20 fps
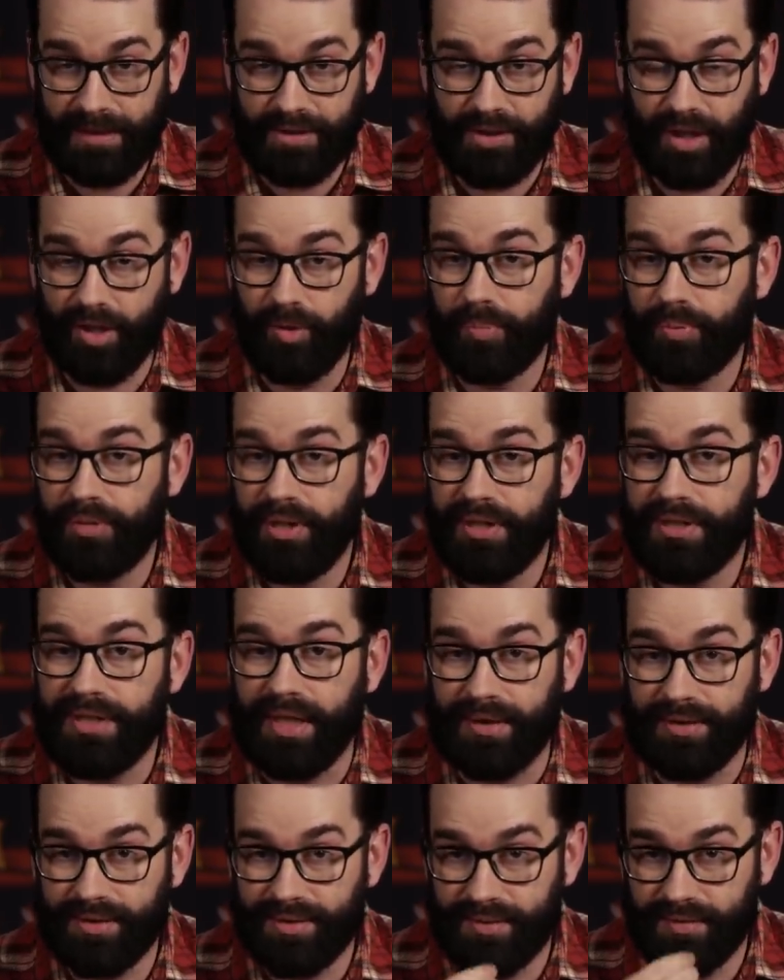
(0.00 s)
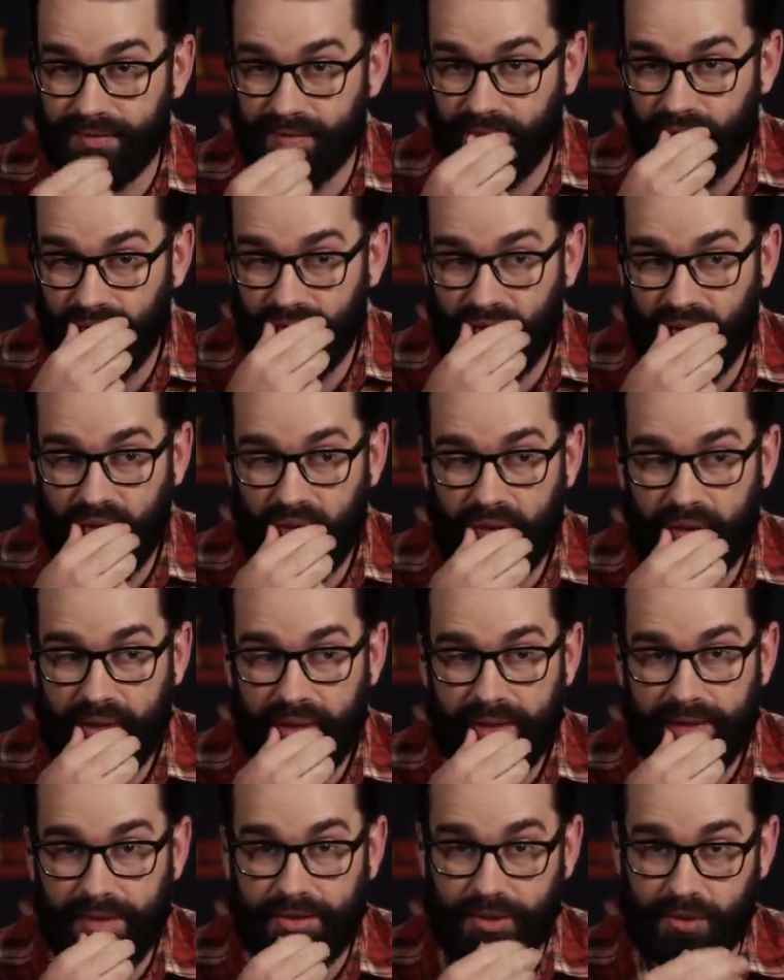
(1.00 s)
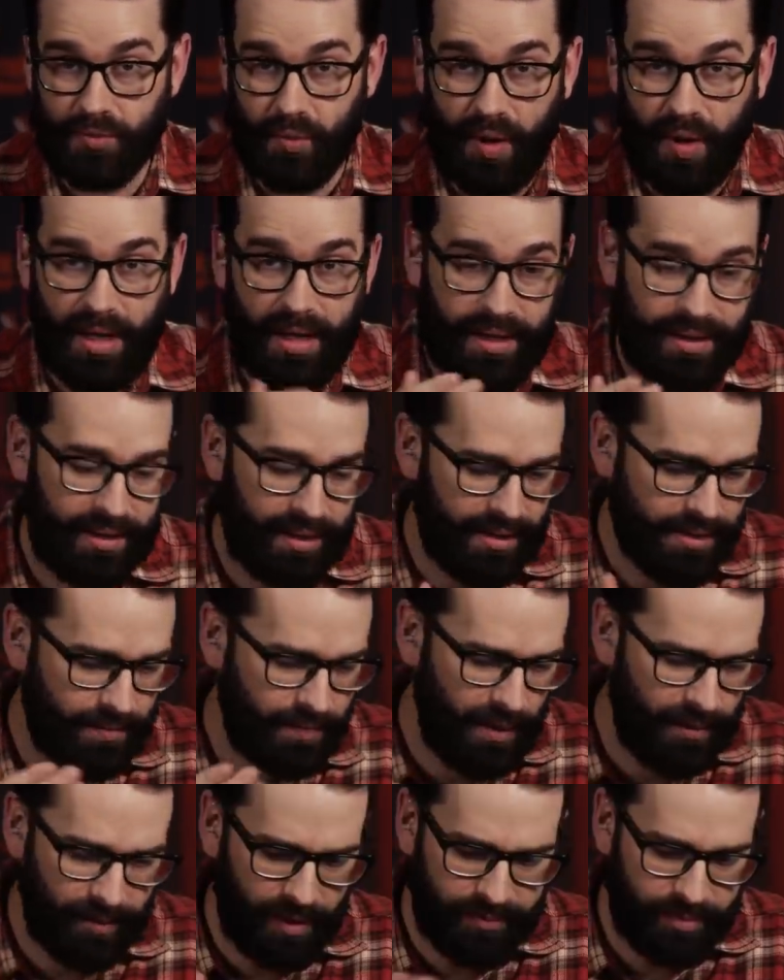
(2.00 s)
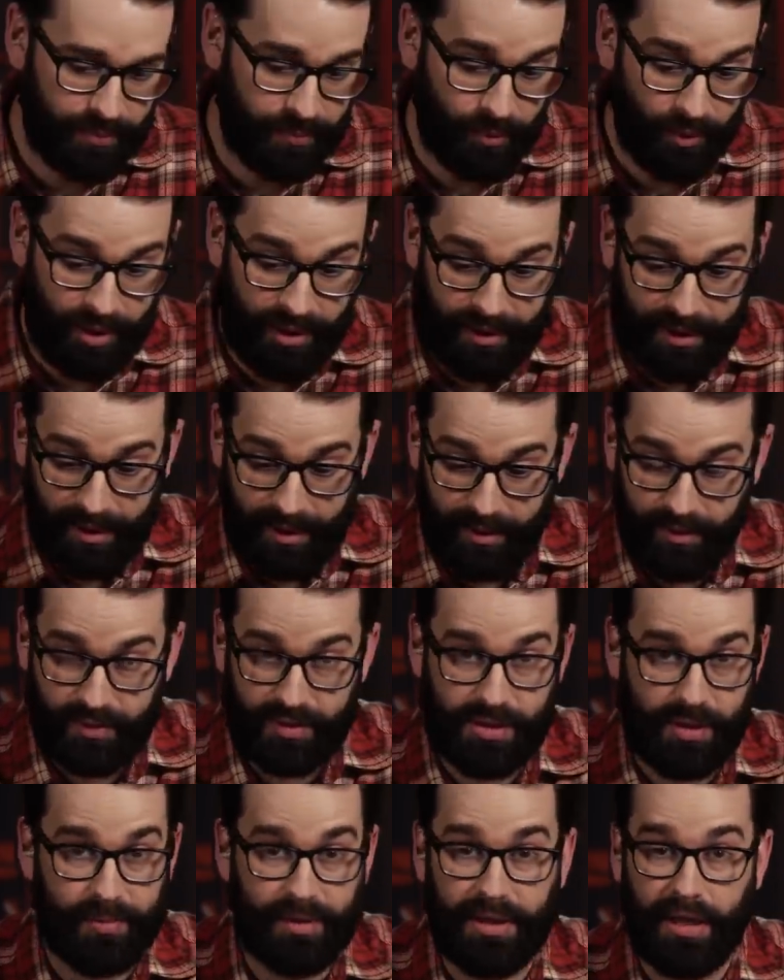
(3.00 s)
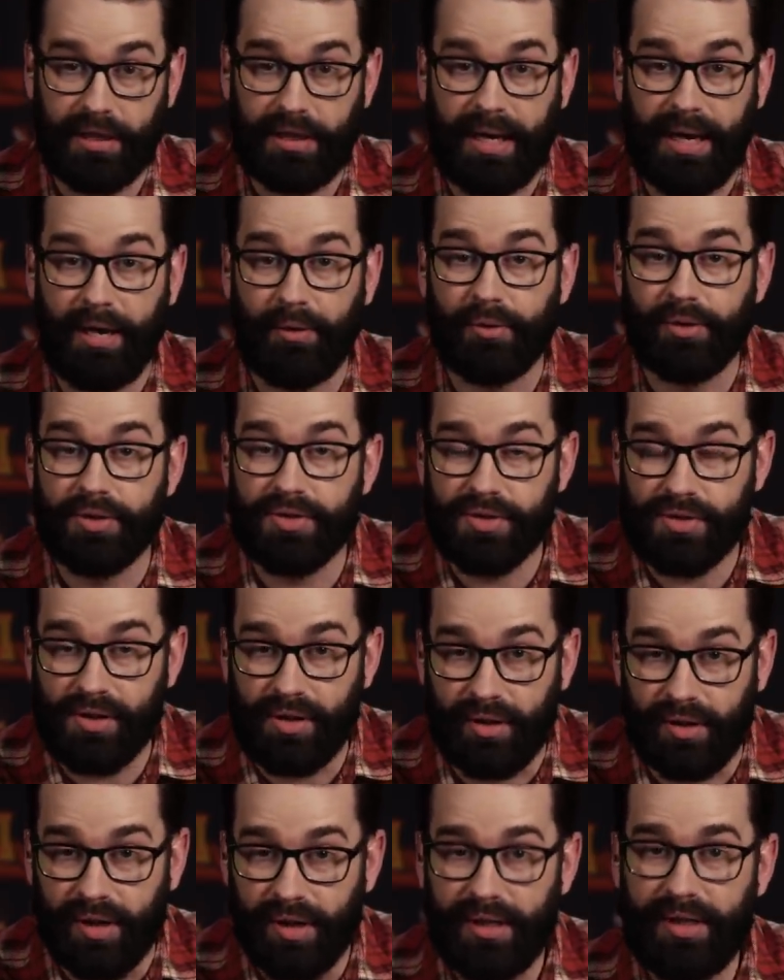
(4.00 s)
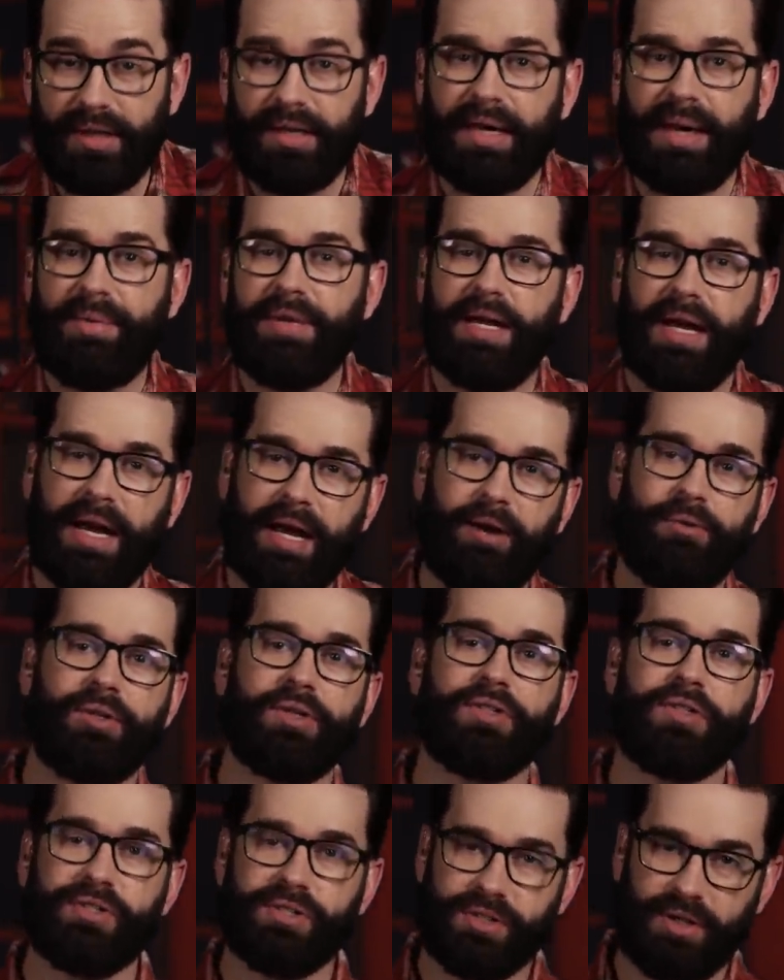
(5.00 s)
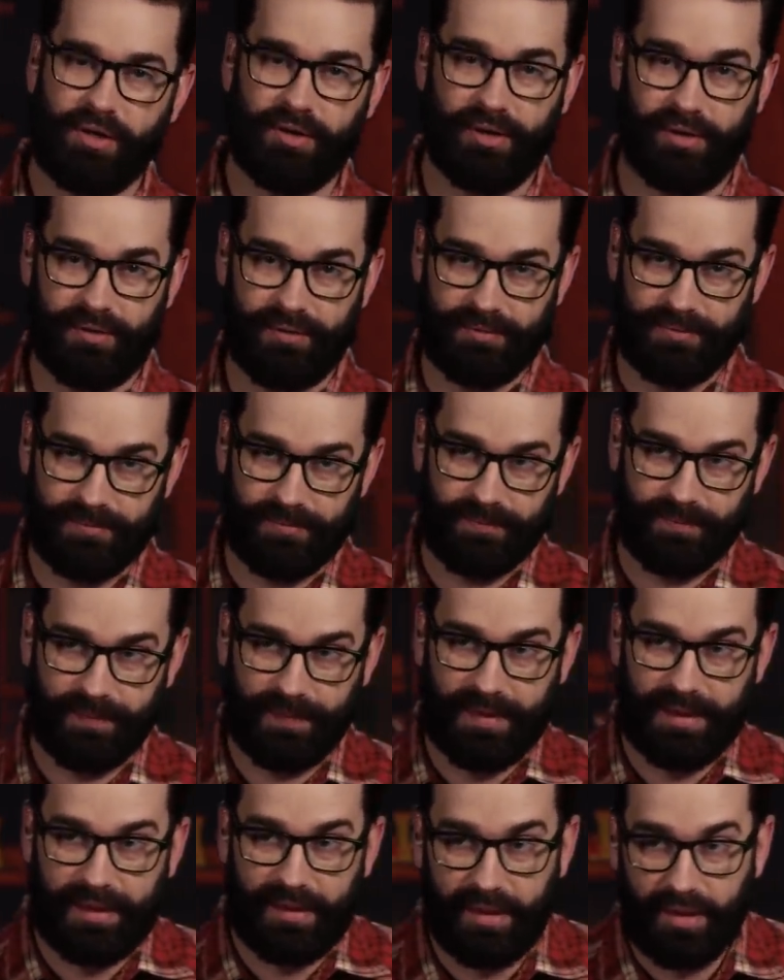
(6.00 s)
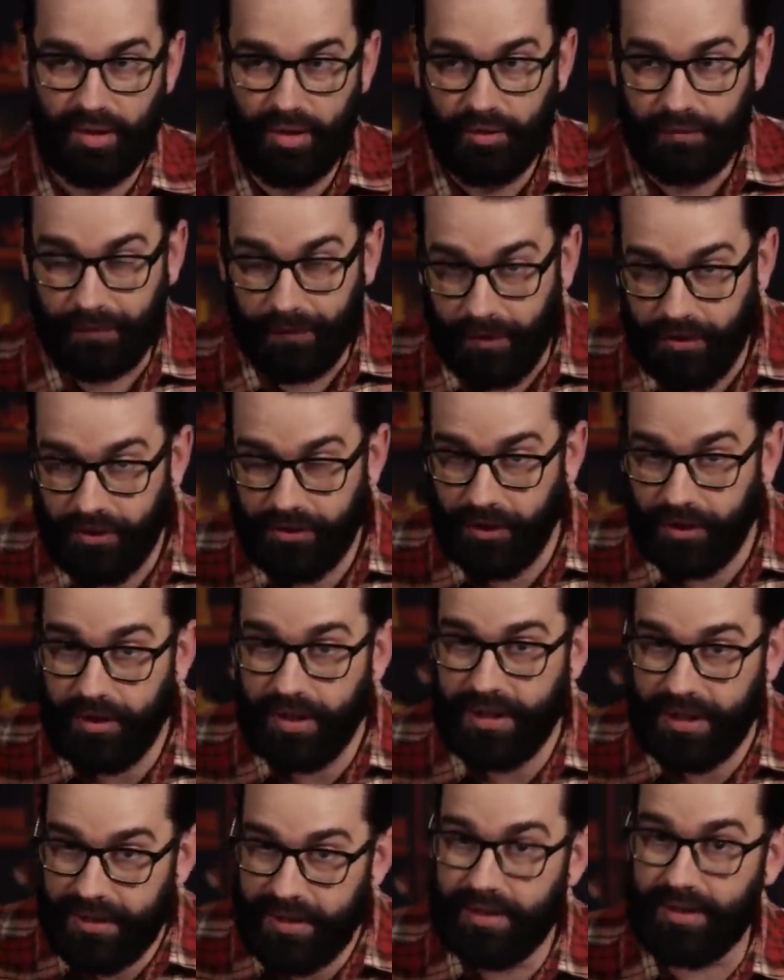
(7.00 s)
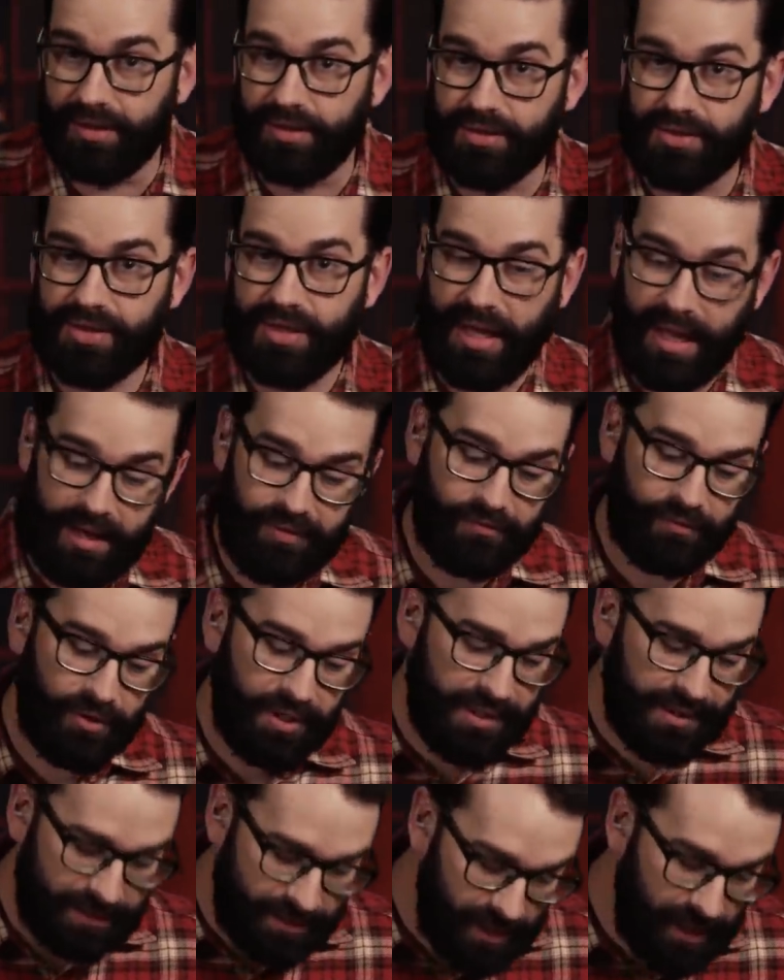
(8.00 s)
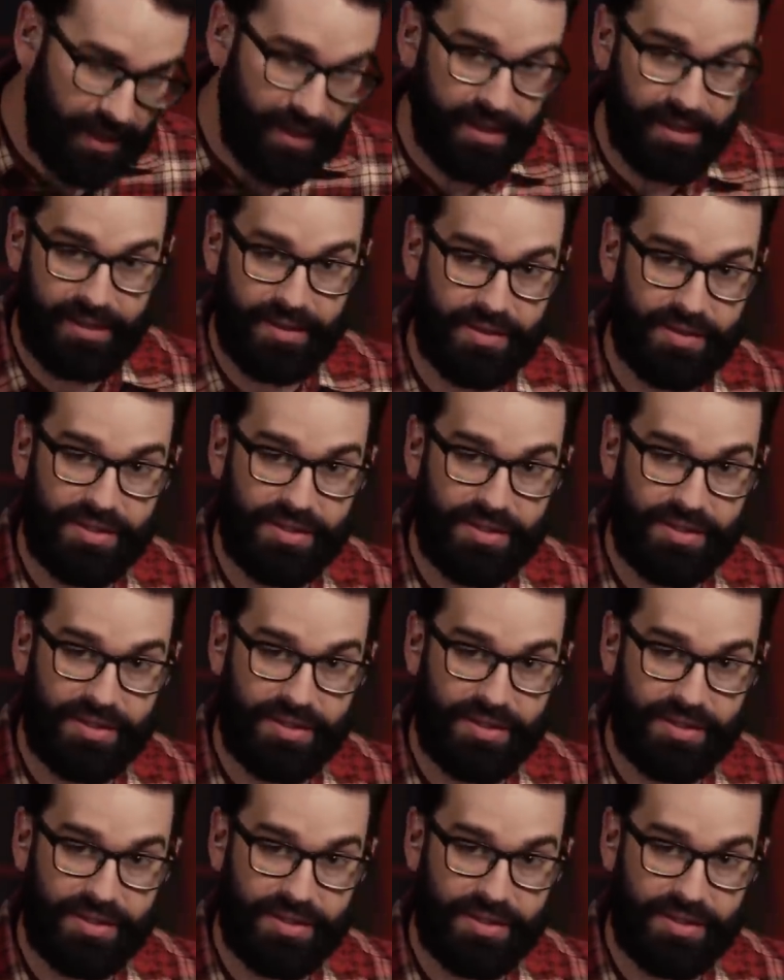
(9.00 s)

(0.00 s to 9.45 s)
It's all a pretense. This is why, as people have been pointing out, someone like Howard Stern. I mean, Howard Stern, for 30 years, every day,